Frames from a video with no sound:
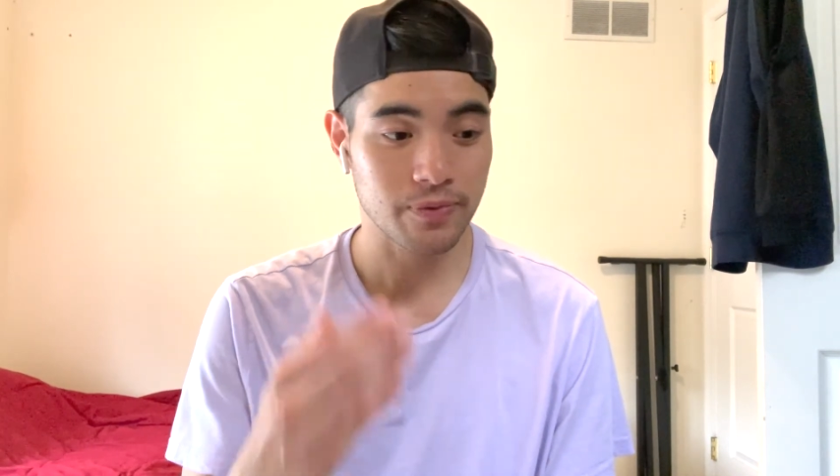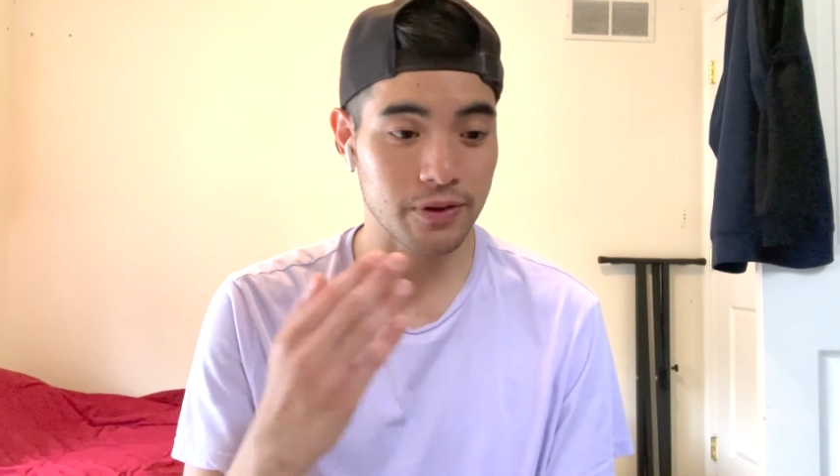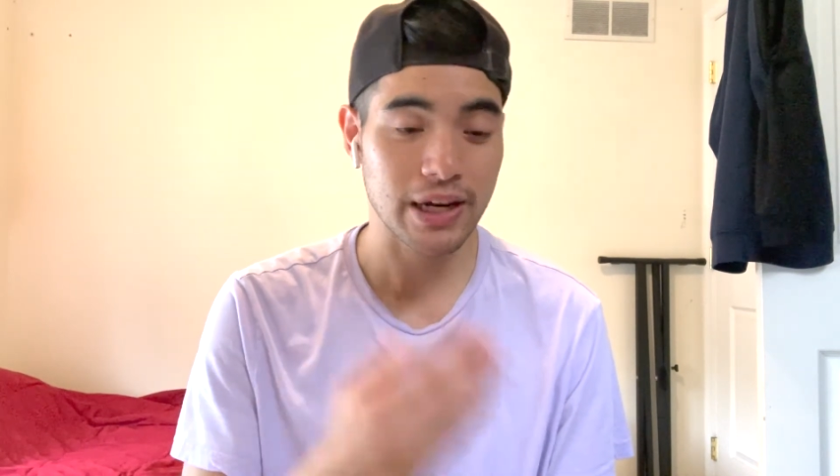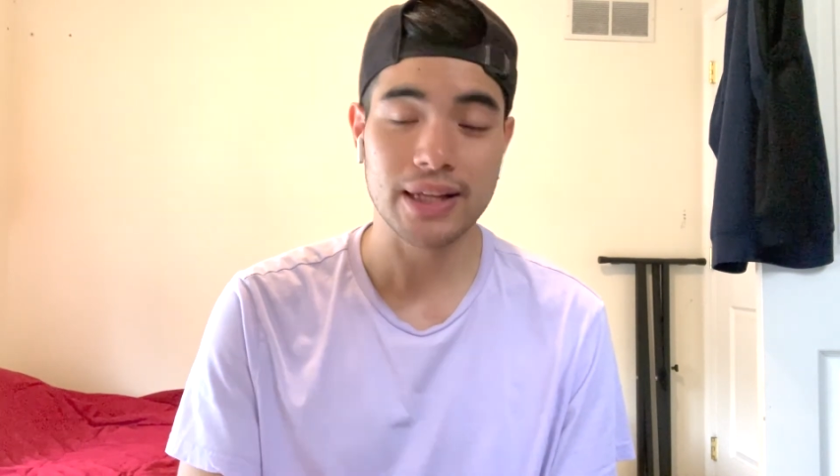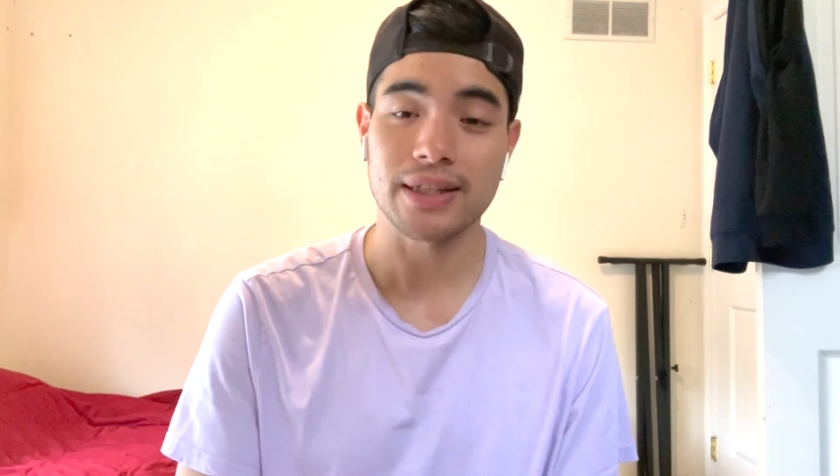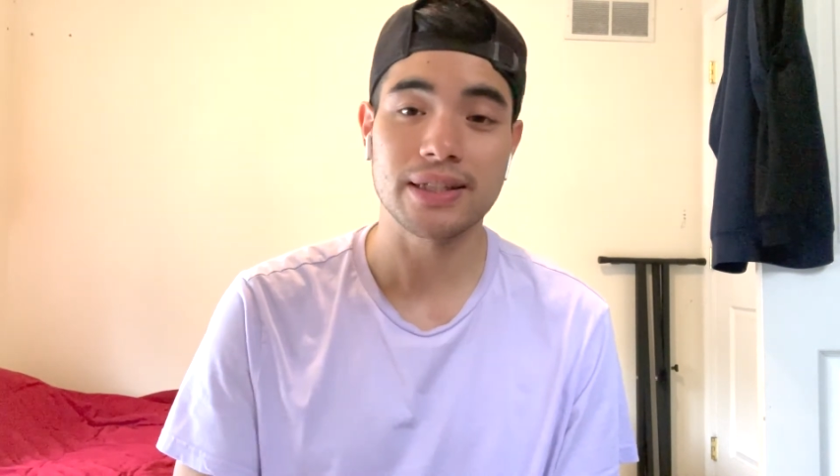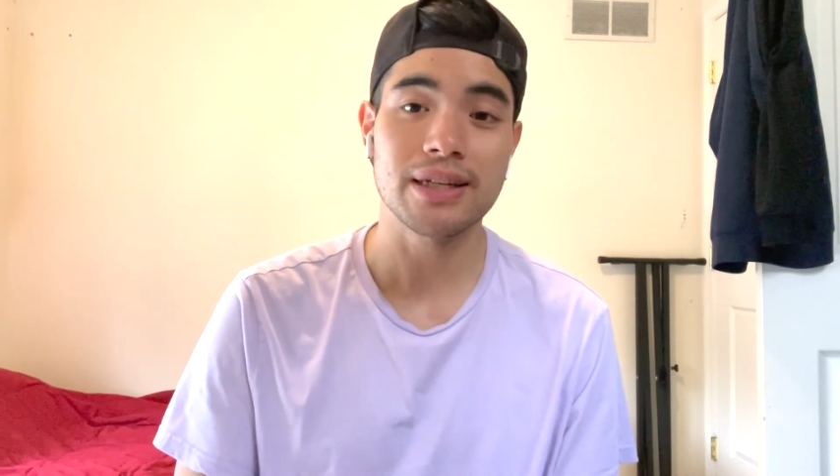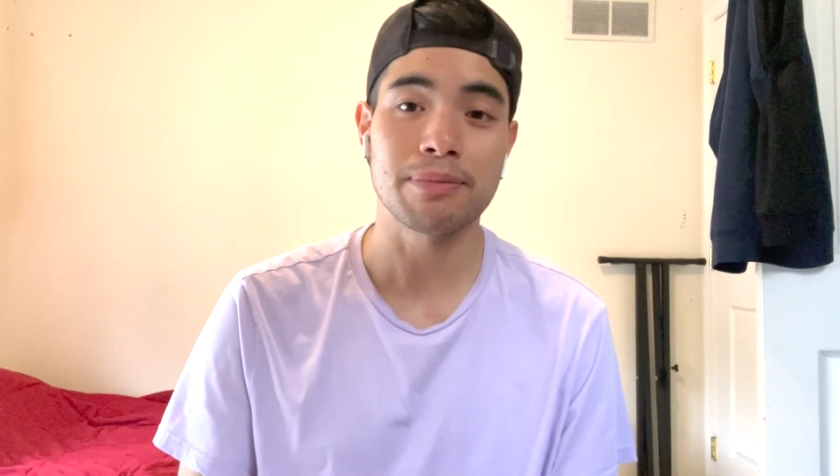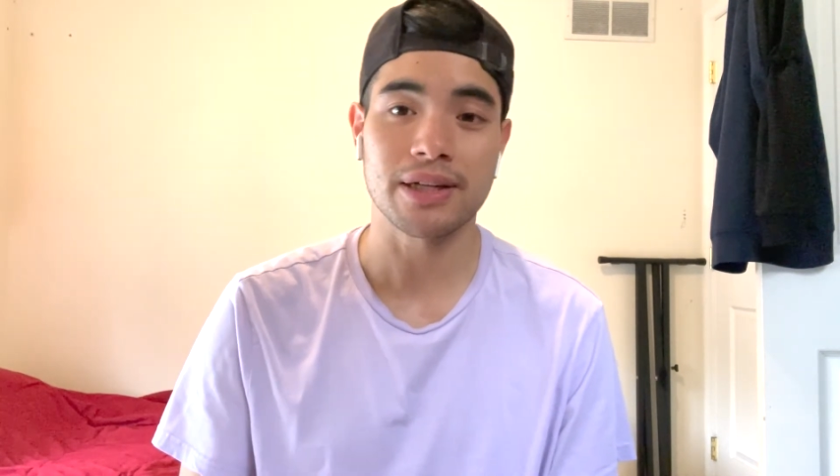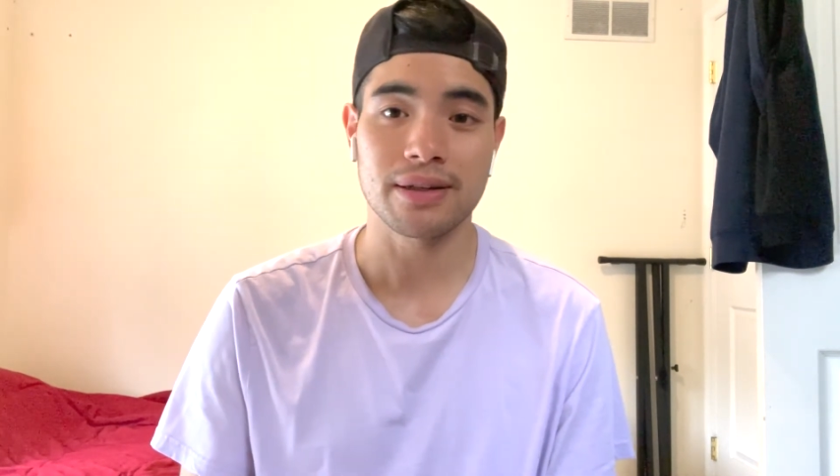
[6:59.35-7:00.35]
you got the
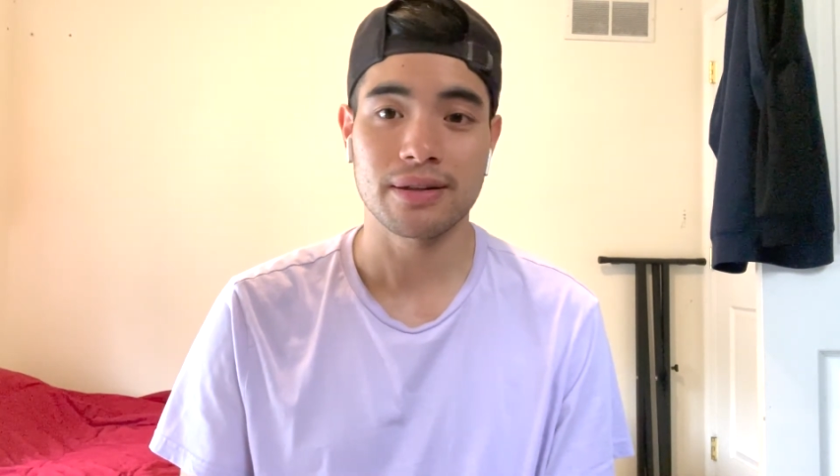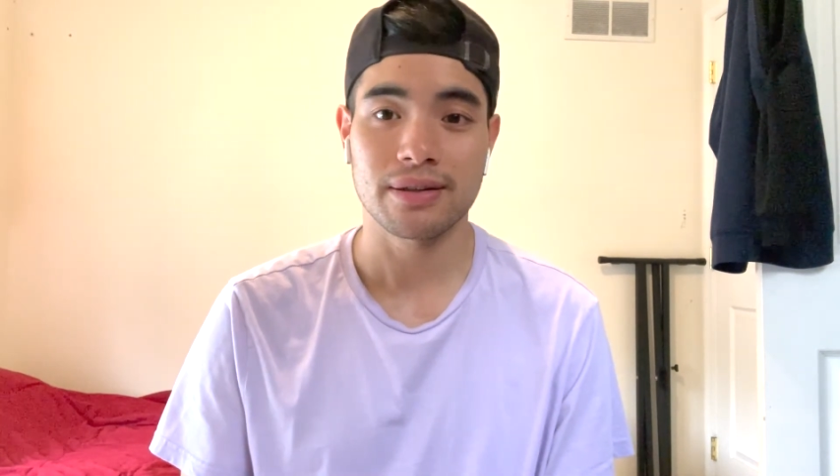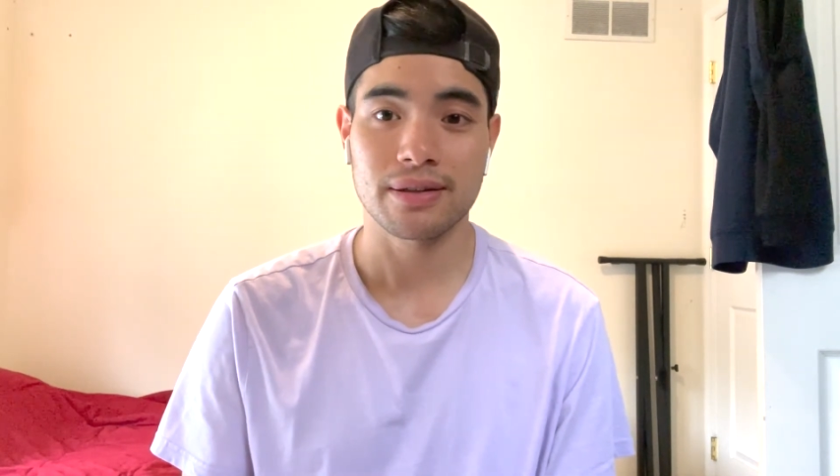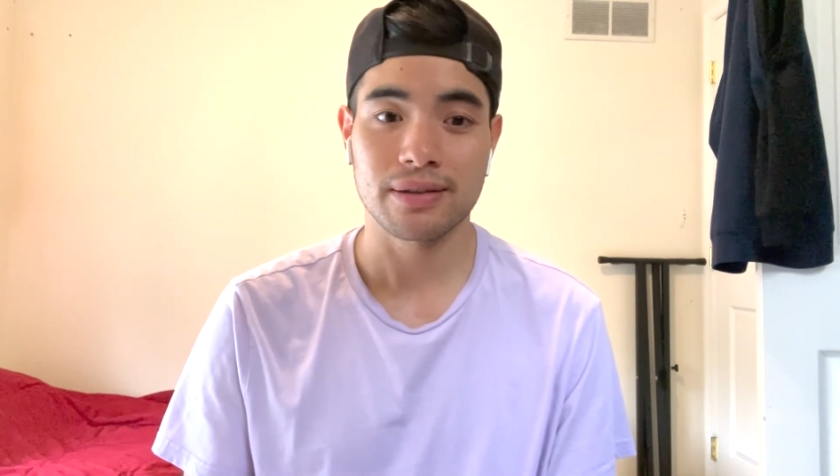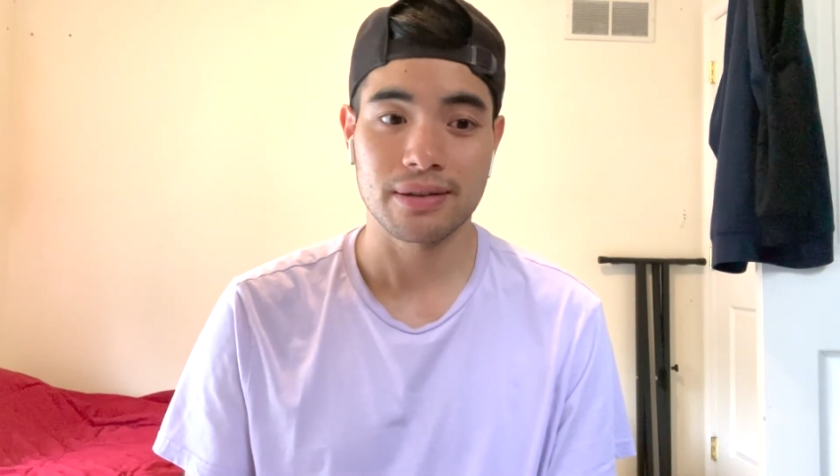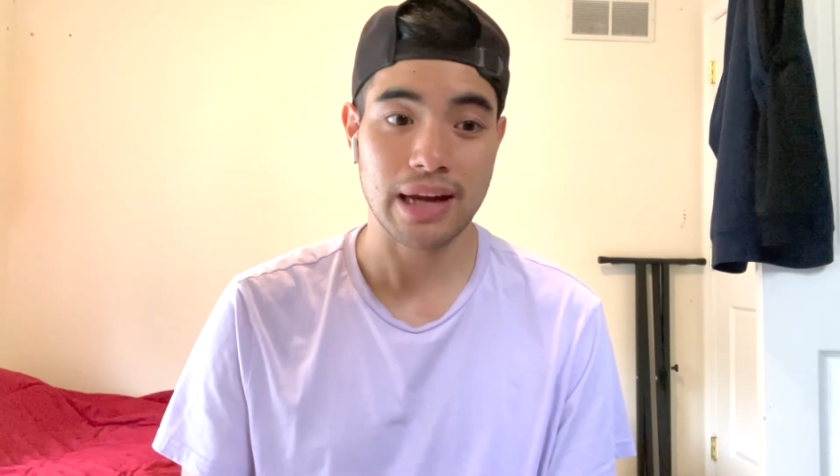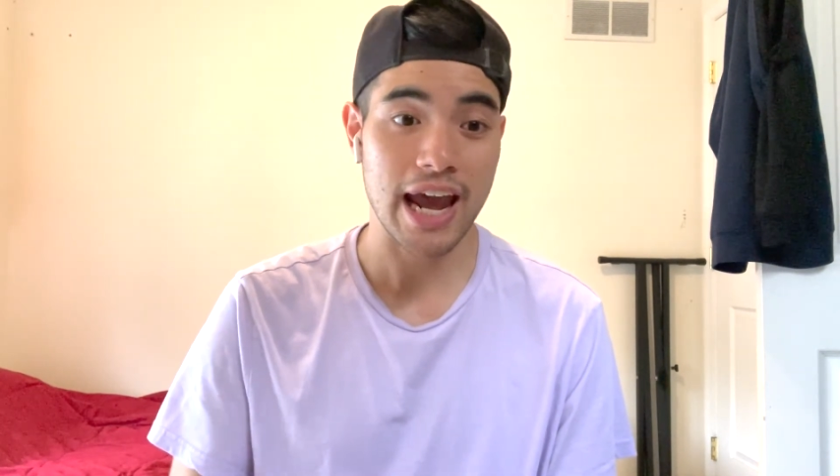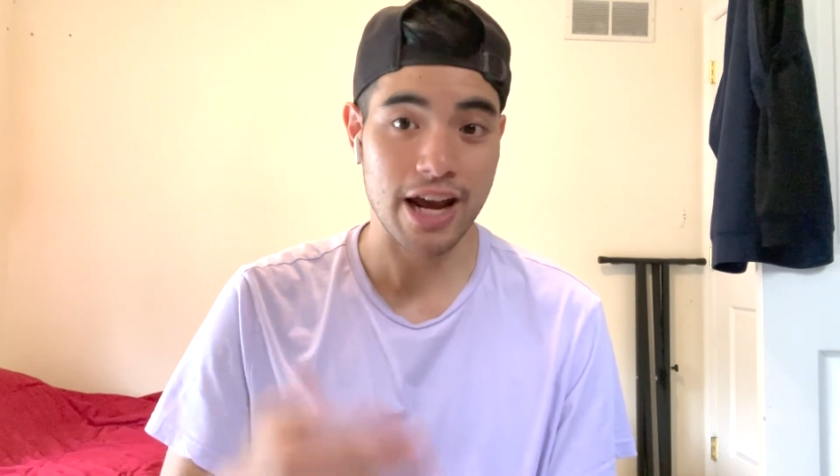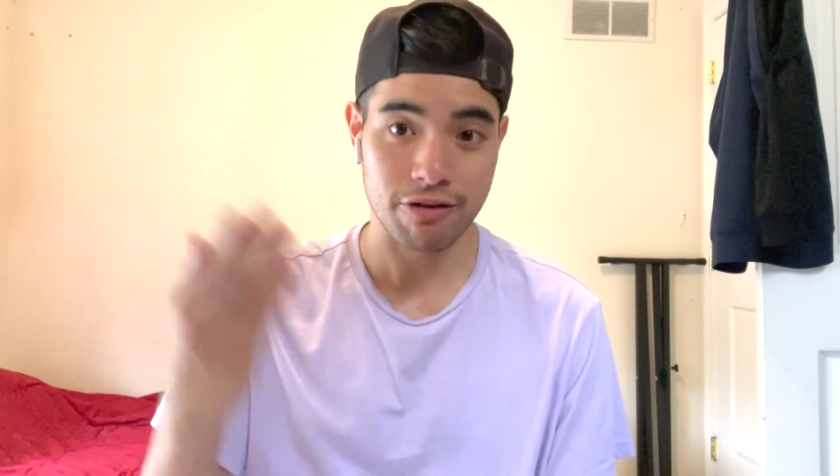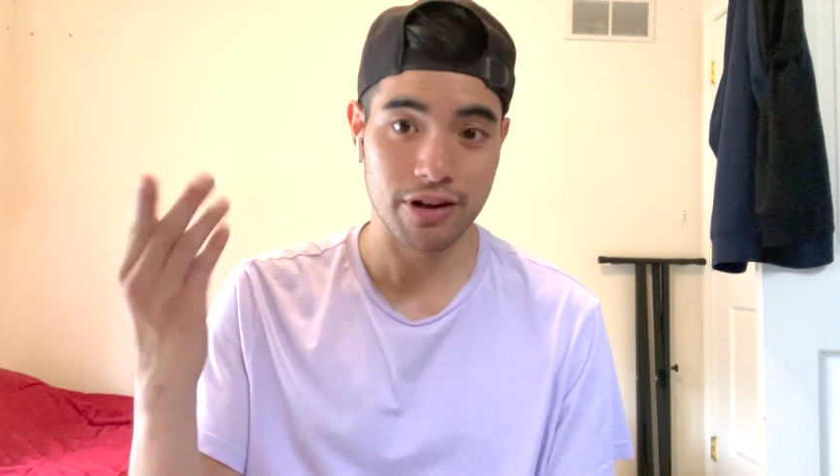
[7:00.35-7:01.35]
demon
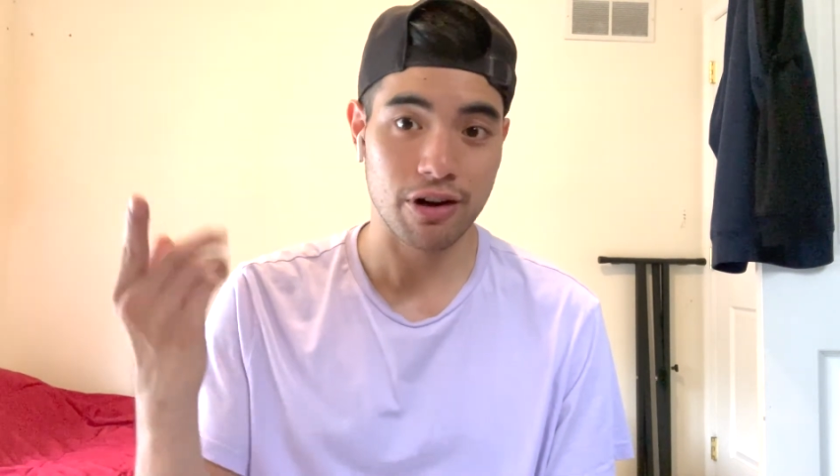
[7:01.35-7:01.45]
angry